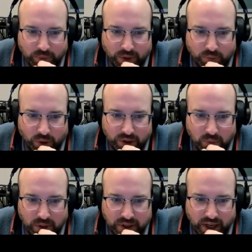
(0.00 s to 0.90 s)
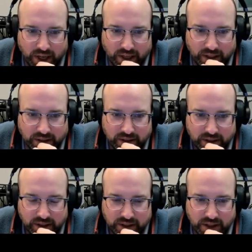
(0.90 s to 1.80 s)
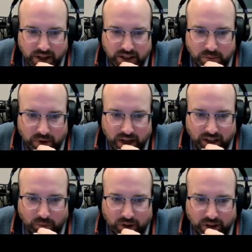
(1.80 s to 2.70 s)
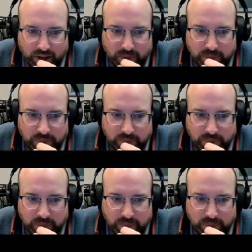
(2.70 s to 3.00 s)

1.19 tons per acre per year.